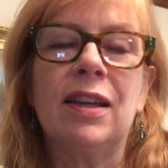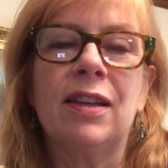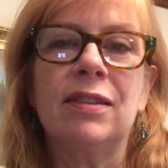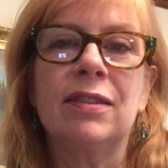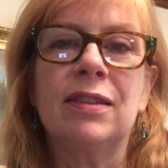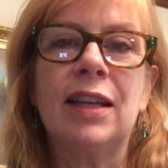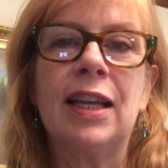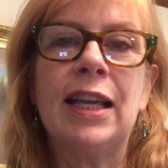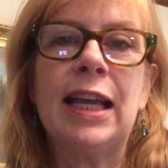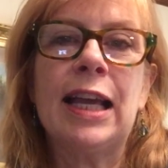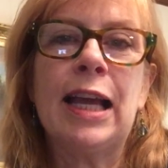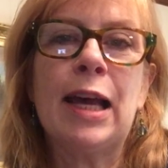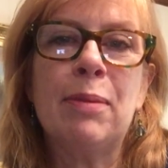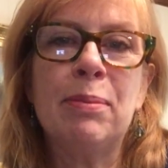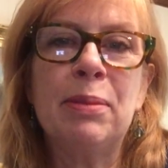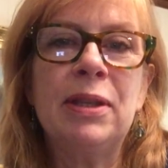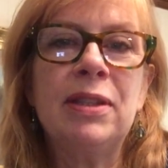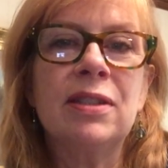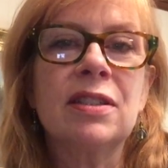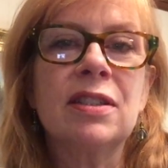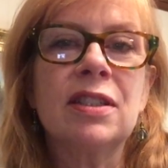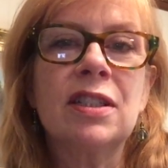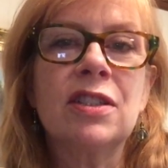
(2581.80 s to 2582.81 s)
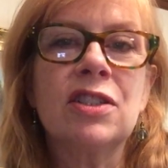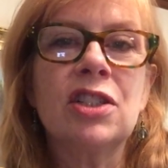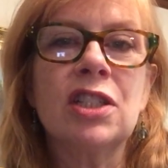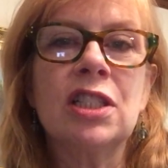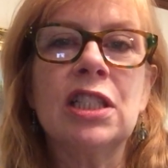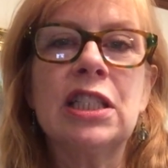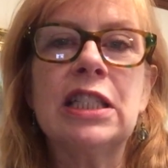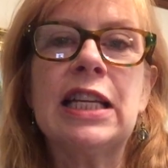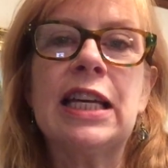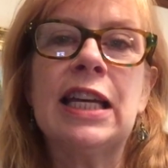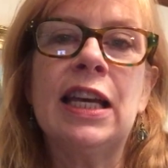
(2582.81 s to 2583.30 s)
has a happy
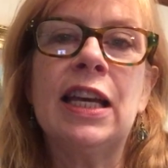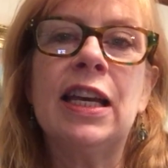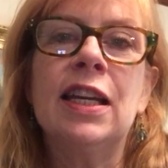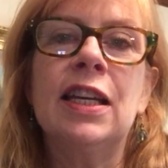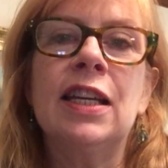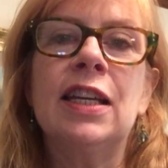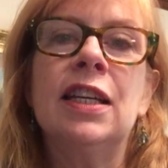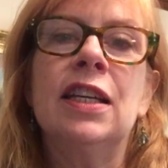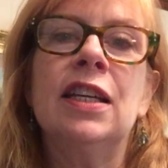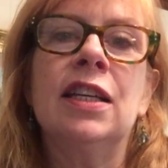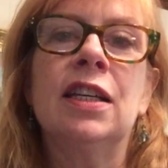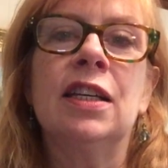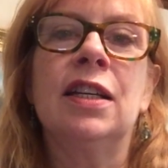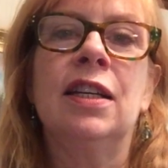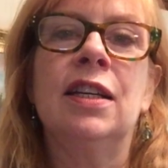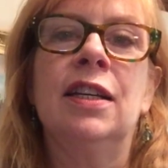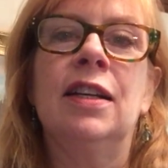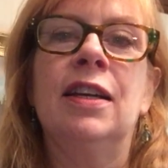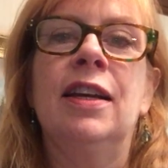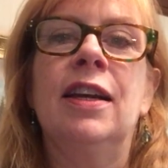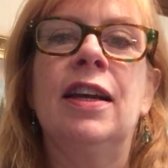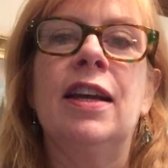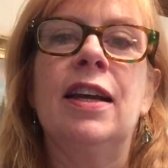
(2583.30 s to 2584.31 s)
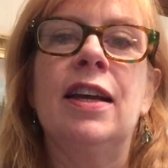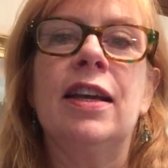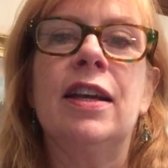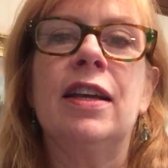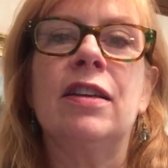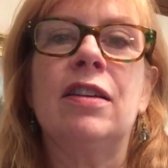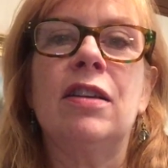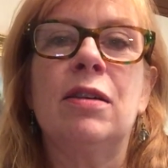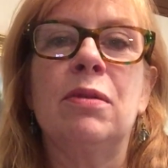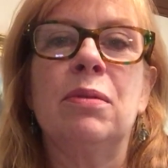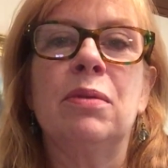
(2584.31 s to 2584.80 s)
stitching day.
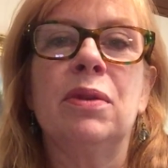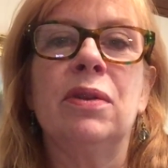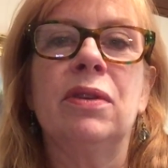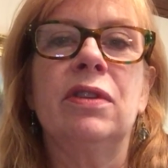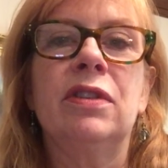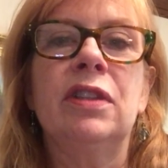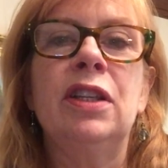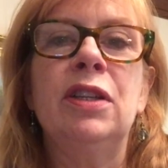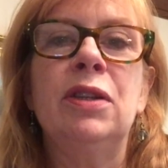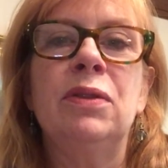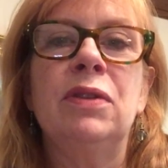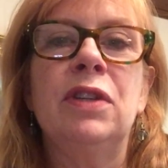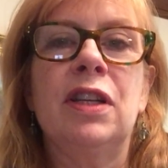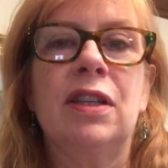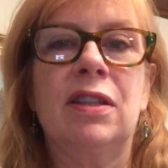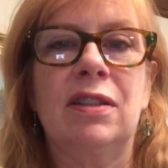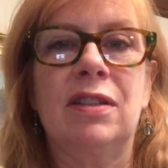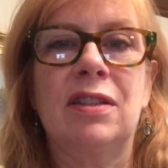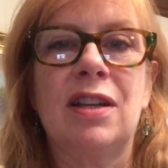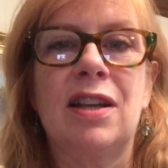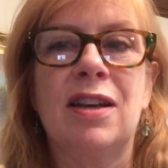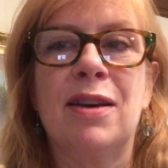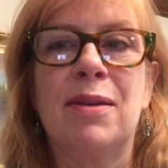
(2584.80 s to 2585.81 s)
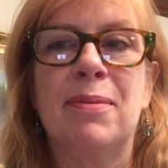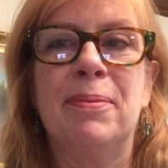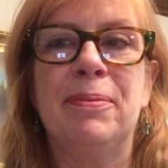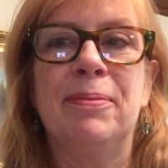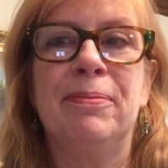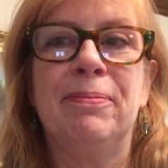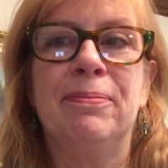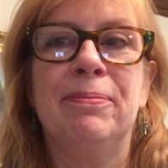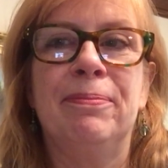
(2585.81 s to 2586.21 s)
And I will see you next time.